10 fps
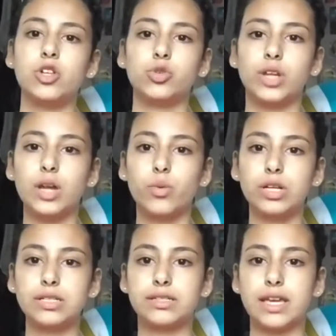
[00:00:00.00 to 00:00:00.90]
Today
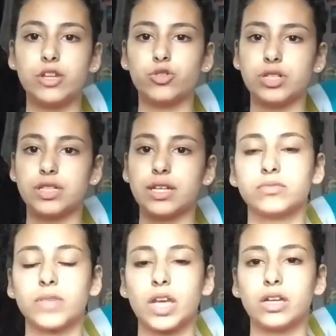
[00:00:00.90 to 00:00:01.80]
was interesting.
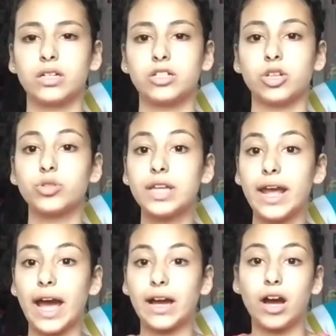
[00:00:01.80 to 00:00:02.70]
So
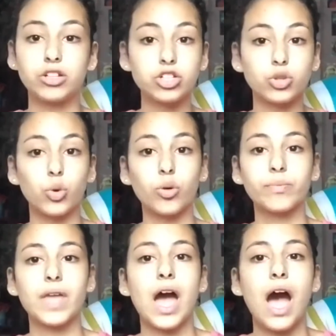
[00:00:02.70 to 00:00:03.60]
today I got into school.
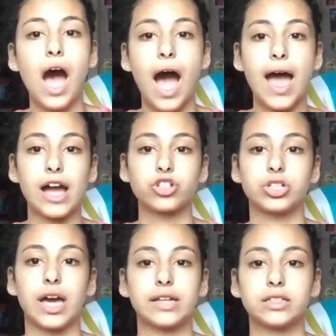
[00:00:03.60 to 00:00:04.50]
I
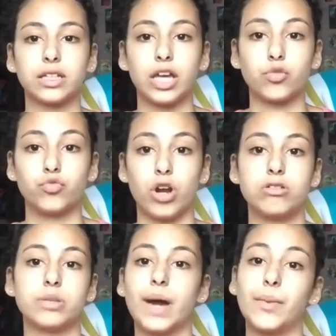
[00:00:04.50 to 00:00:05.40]
actually had to like
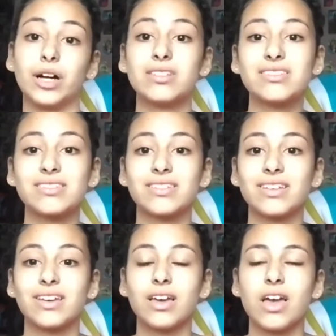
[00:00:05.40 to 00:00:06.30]
run to my bus,
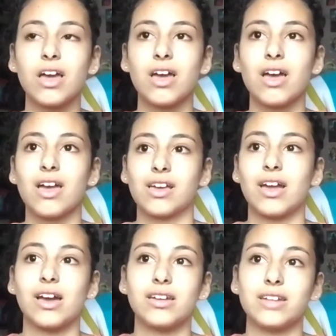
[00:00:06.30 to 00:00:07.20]

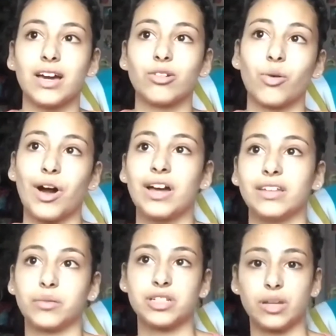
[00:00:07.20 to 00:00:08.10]
and I don't know why,
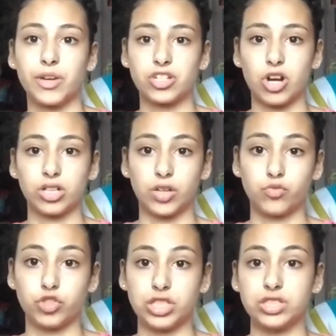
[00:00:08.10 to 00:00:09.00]
like my stomach started like
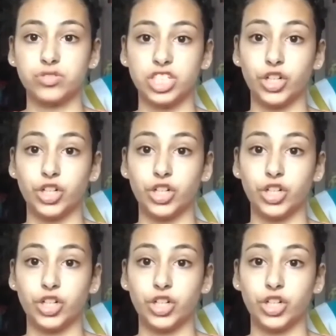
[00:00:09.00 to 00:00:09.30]
really, really